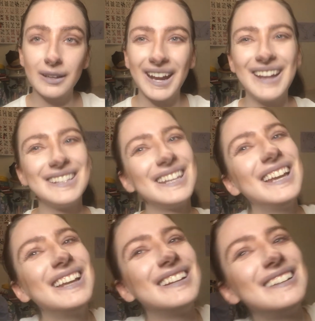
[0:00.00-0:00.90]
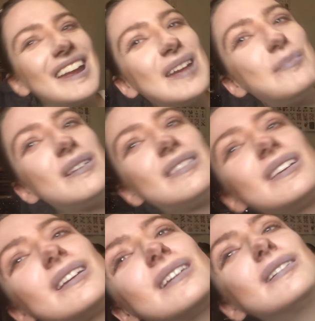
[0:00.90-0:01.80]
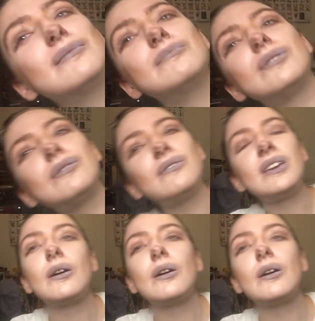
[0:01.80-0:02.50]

And name the movie.